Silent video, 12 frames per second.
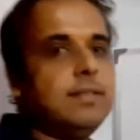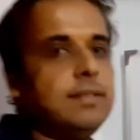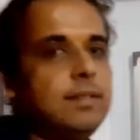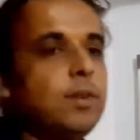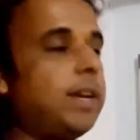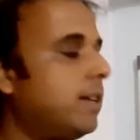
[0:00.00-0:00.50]

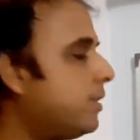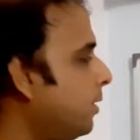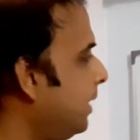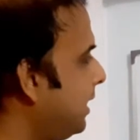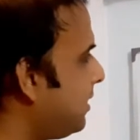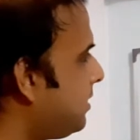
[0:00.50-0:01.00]
Okay, so
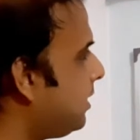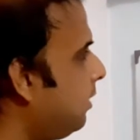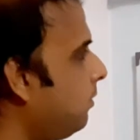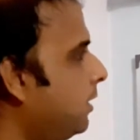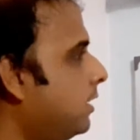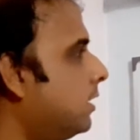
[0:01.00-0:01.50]
let us deal
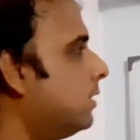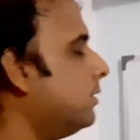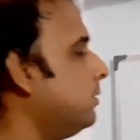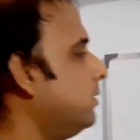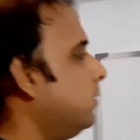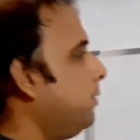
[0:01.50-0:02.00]
with the
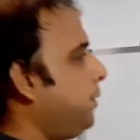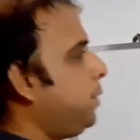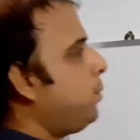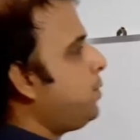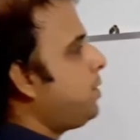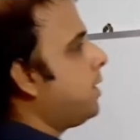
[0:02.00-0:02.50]

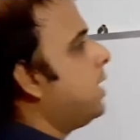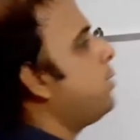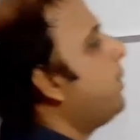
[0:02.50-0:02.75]
fused as well